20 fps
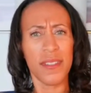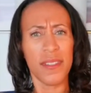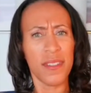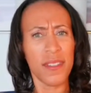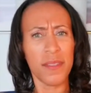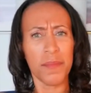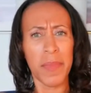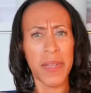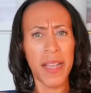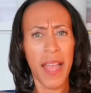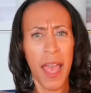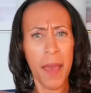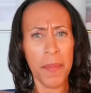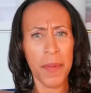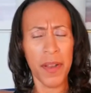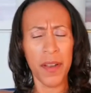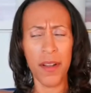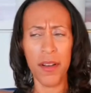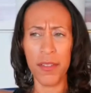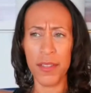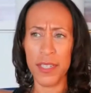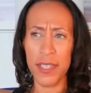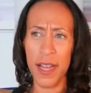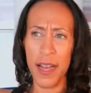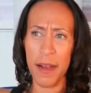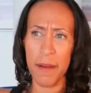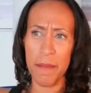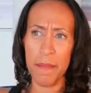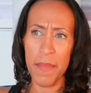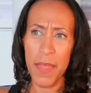It's been happening all the
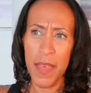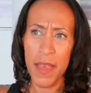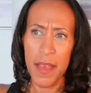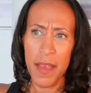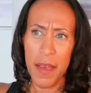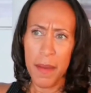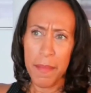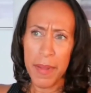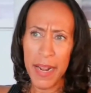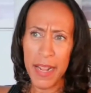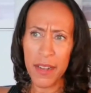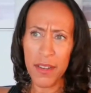time. But I